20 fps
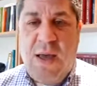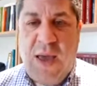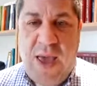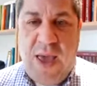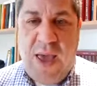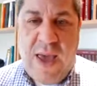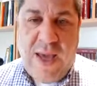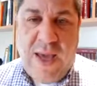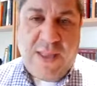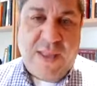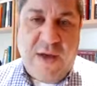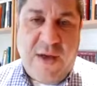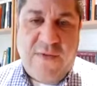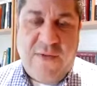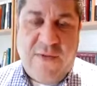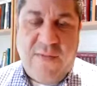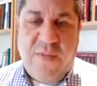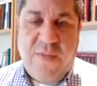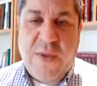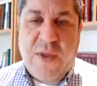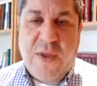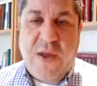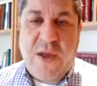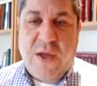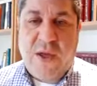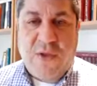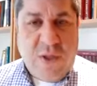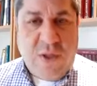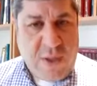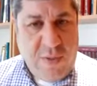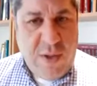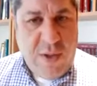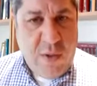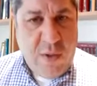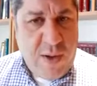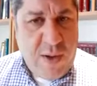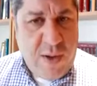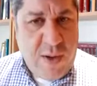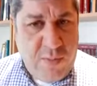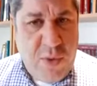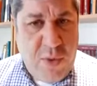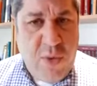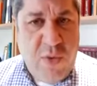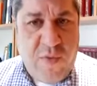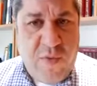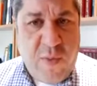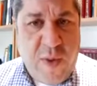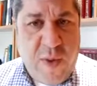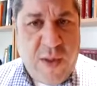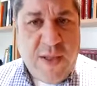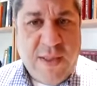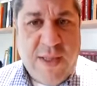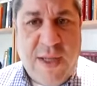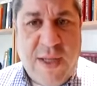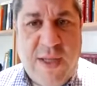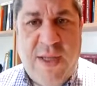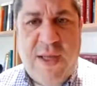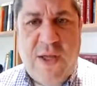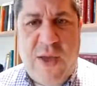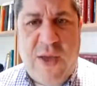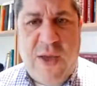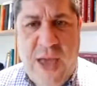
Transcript: Asaph. So there's something quite beautiful about this idea that you